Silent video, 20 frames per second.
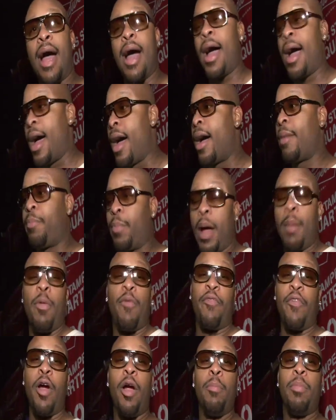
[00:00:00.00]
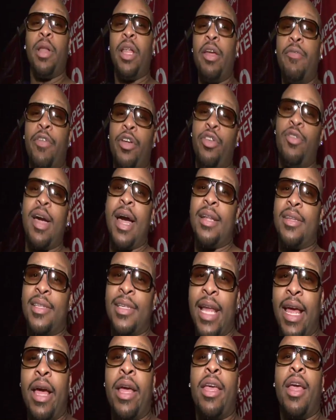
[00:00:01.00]
I, I, am a firm believer. You got to
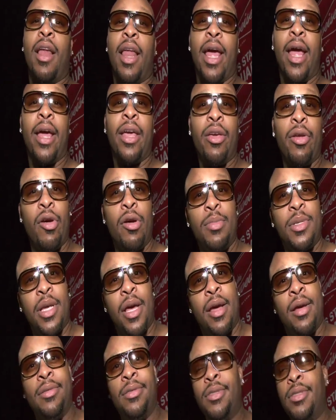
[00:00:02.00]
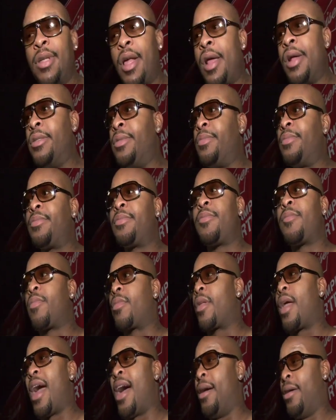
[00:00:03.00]
stay in your lane. You know what I'm saying?
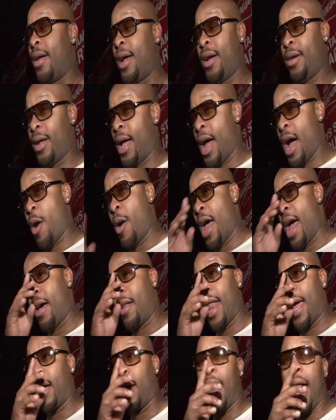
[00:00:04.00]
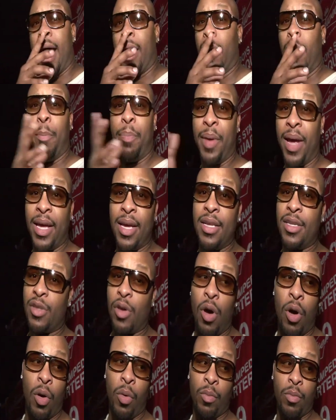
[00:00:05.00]
I, I don't have like a lot of opinions
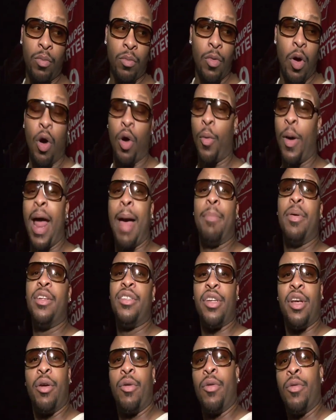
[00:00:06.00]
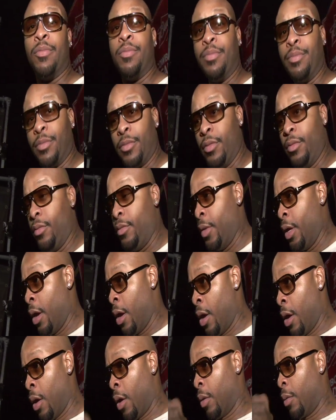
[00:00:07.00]
on on rap in general.
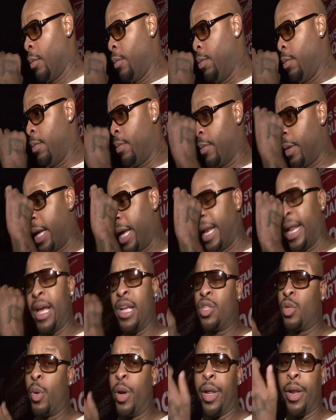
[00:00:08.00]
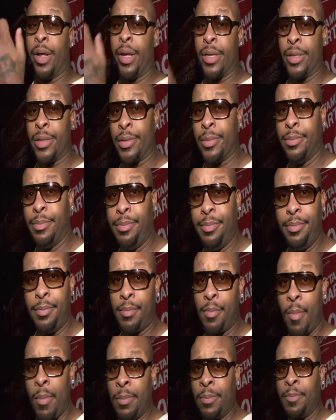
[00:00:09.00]
It is what it is.
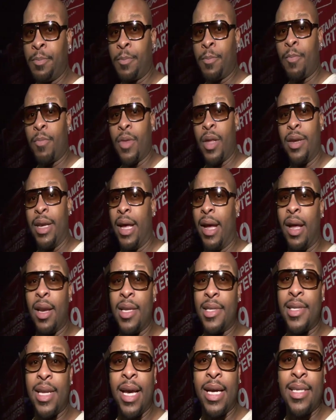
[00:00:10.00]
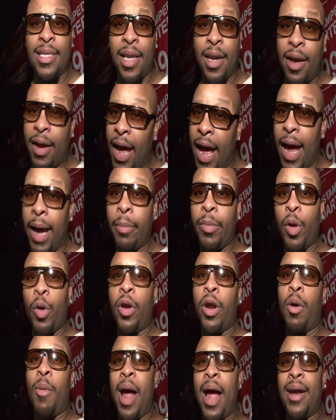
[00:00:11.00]
The illest niggas in the game
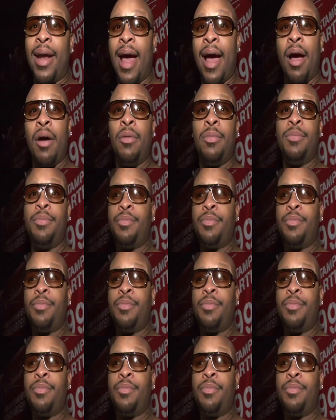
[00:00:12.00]
doing it right now